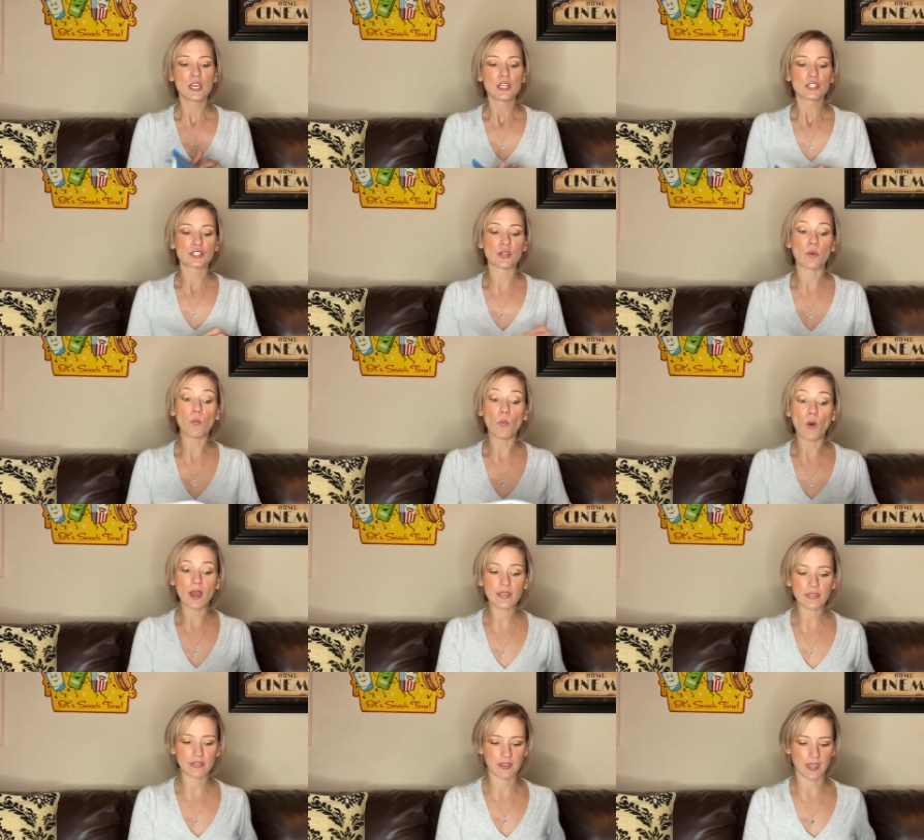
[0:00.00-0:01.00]
So,
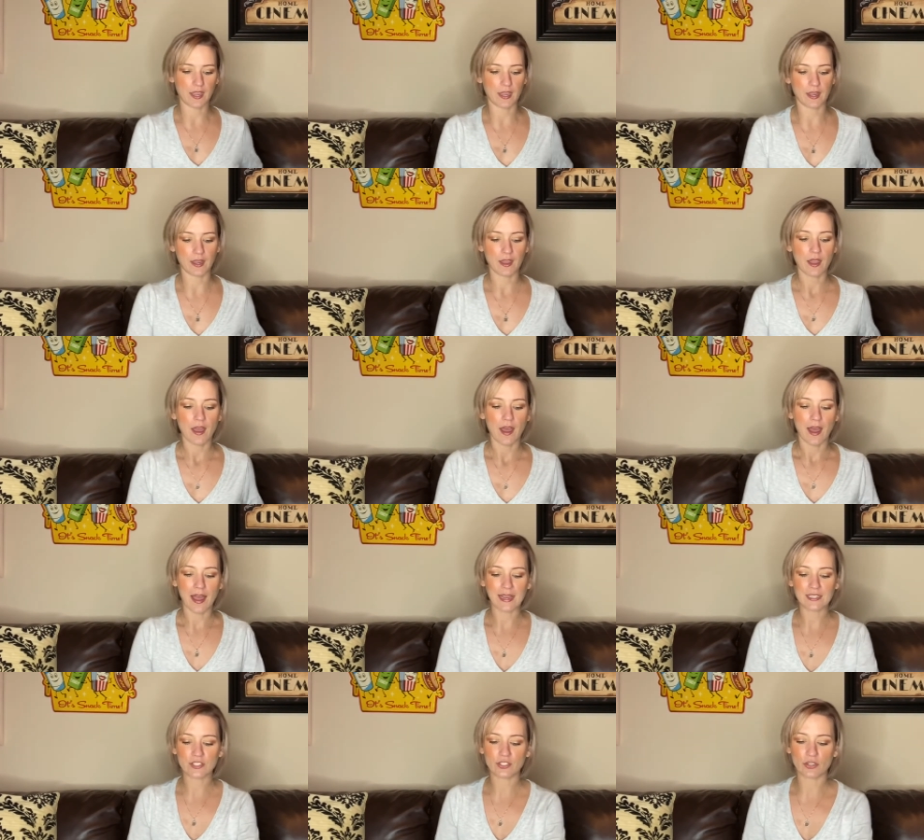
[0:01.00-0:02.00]
one thing
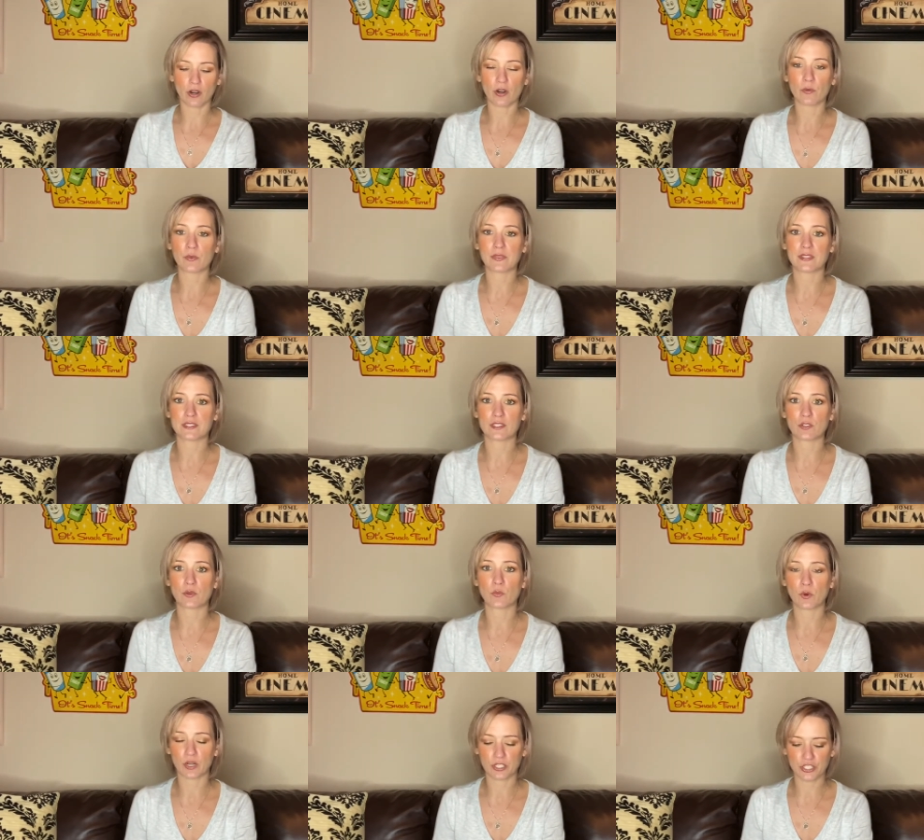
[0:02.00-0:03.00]
I start with this
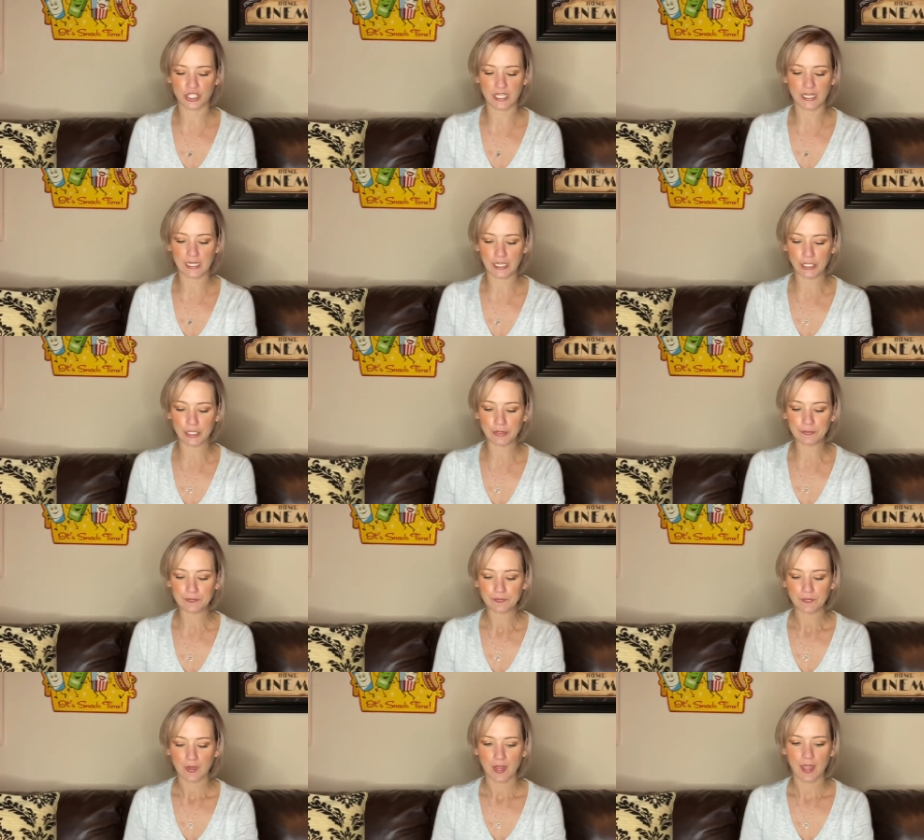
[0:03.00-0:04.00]
little worksheet here,
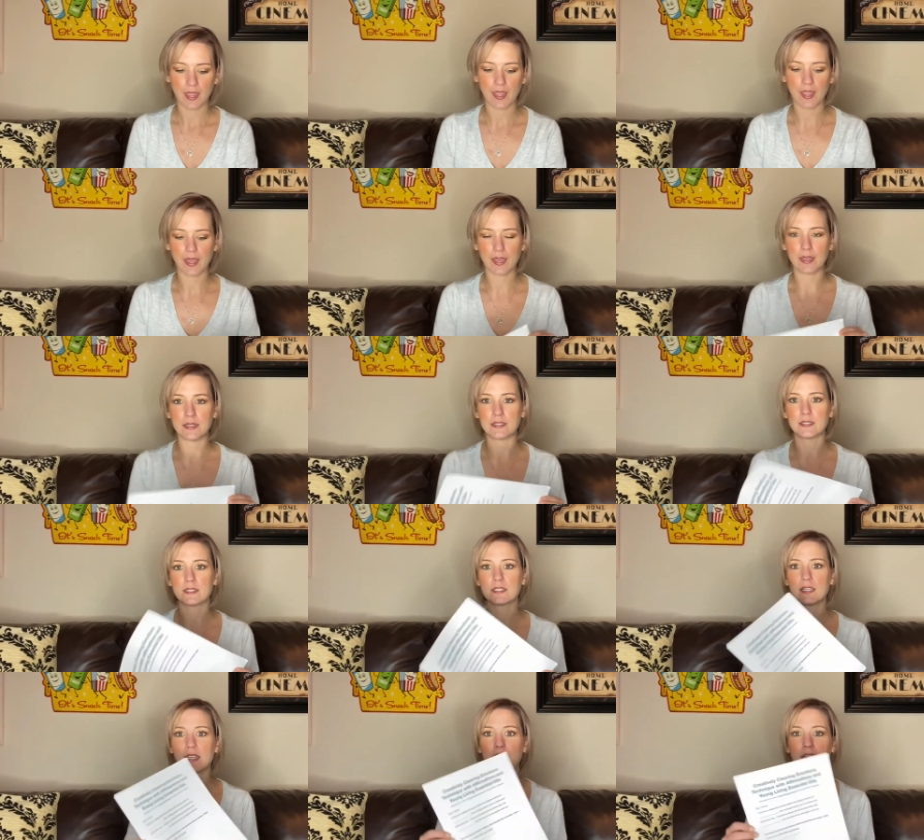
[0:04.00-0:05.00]

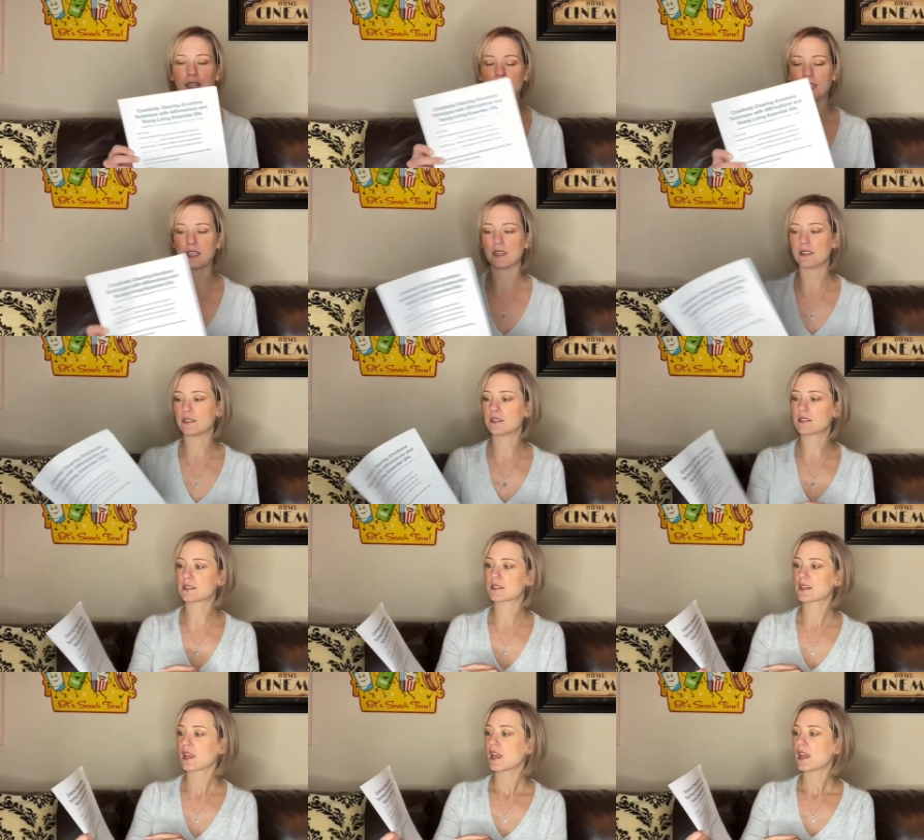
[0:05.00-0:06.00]
and it
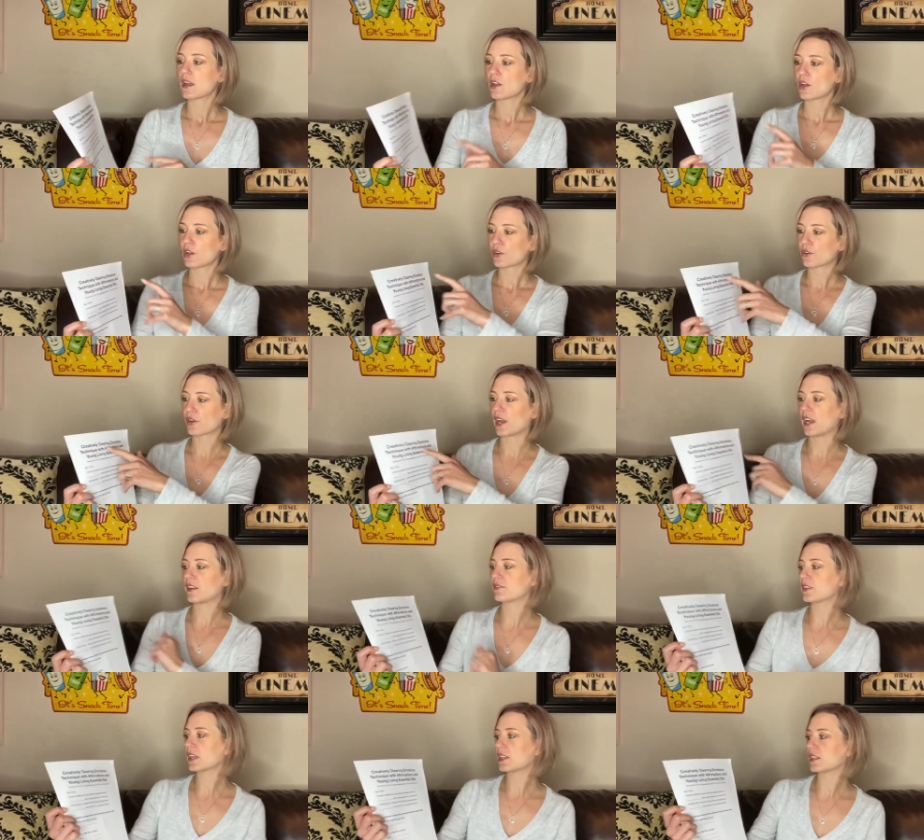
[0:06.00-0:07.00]
is
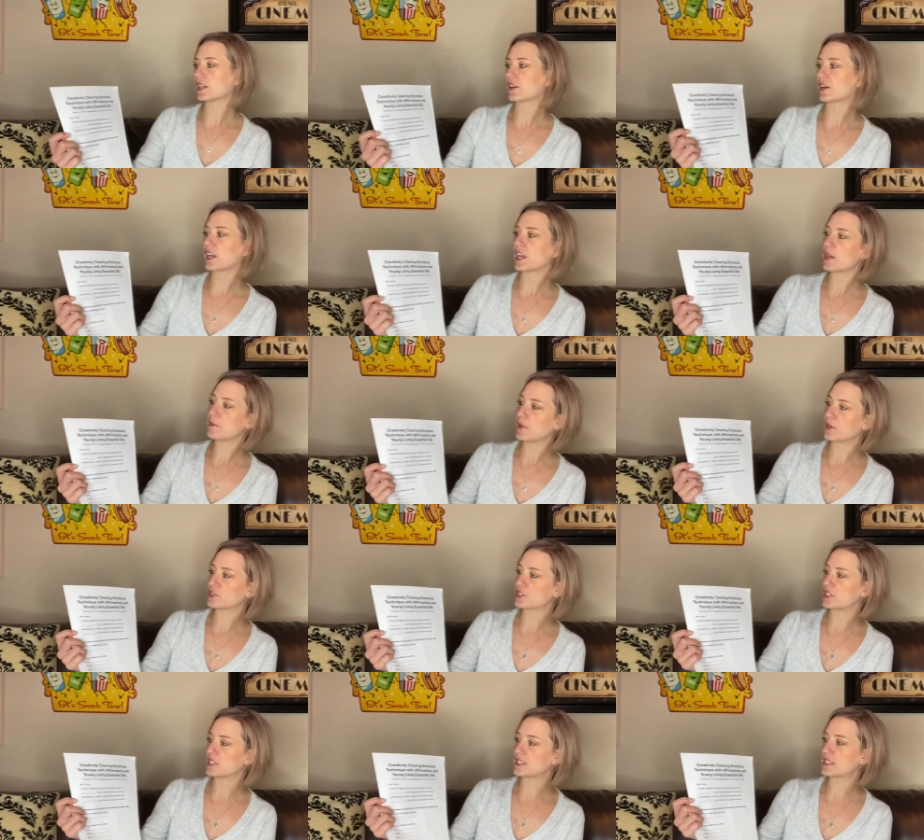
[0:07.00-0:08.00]
creatively clearing
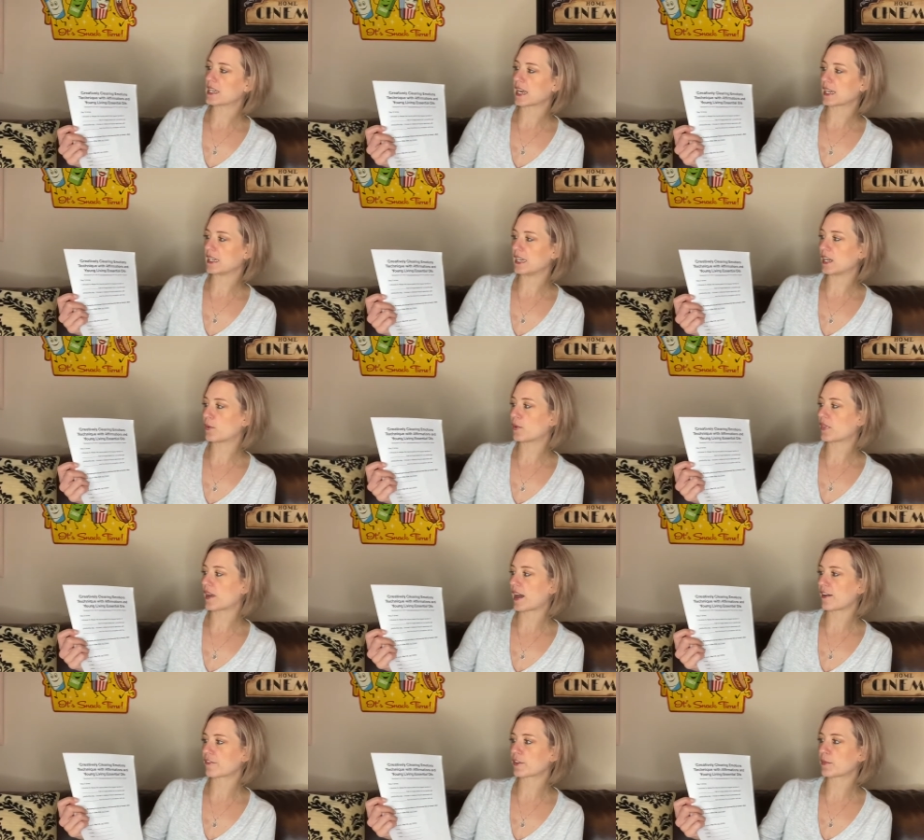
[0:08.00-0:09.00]
emotions technique with
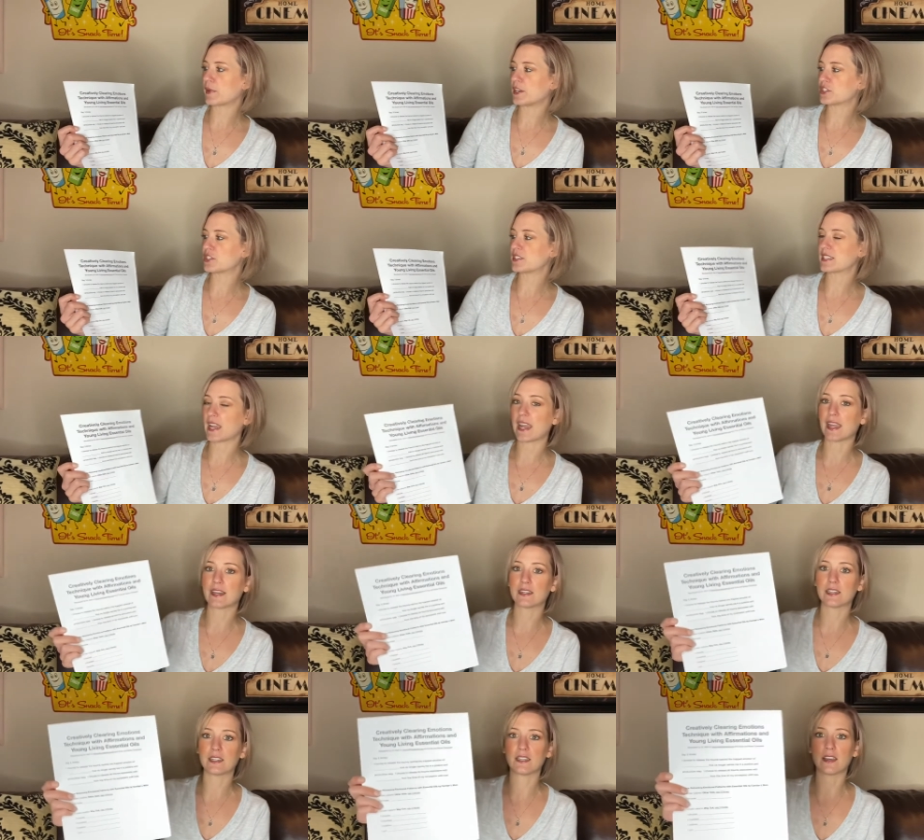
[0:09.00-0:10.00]
affirmations
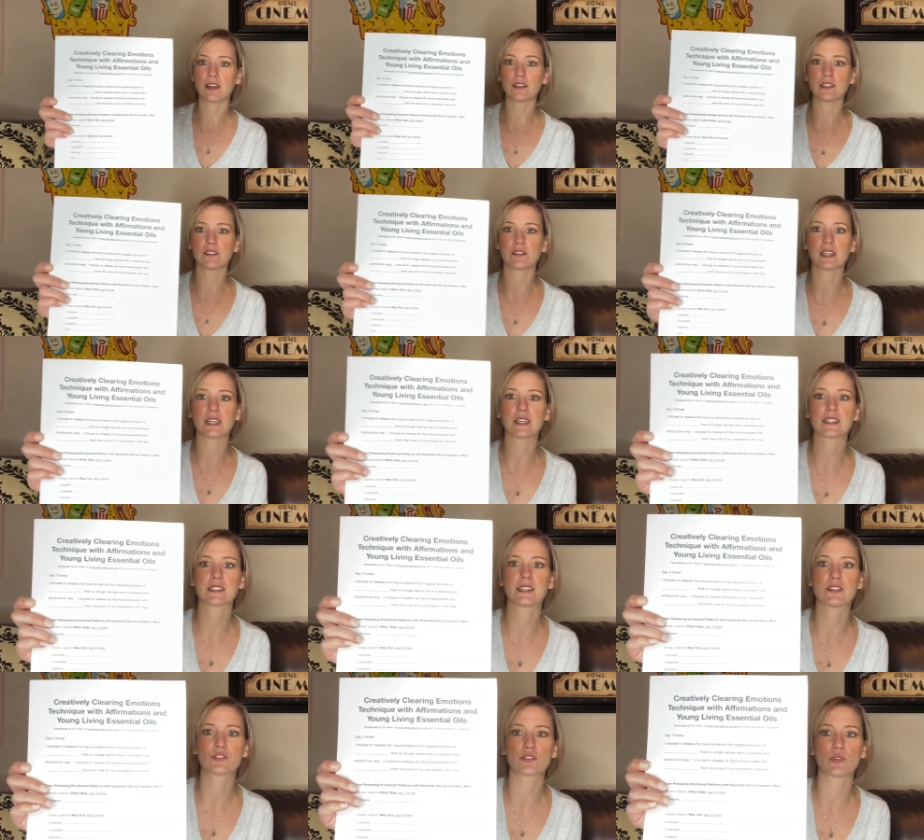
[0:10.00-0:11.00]
and Young Living
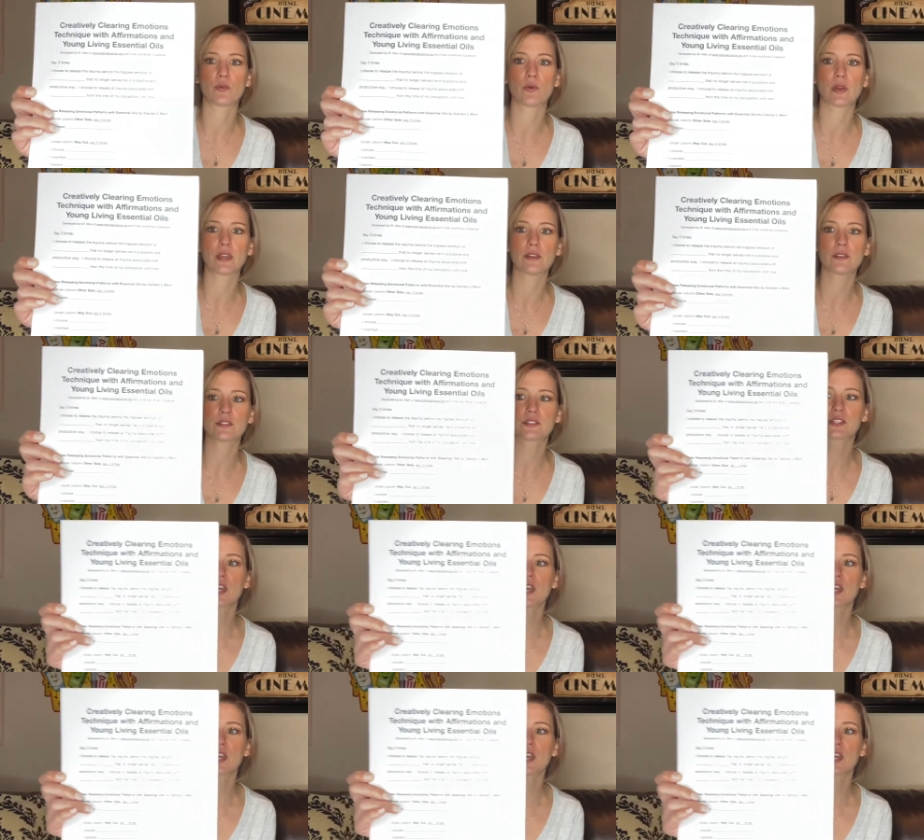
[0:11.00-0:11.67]
essential oils.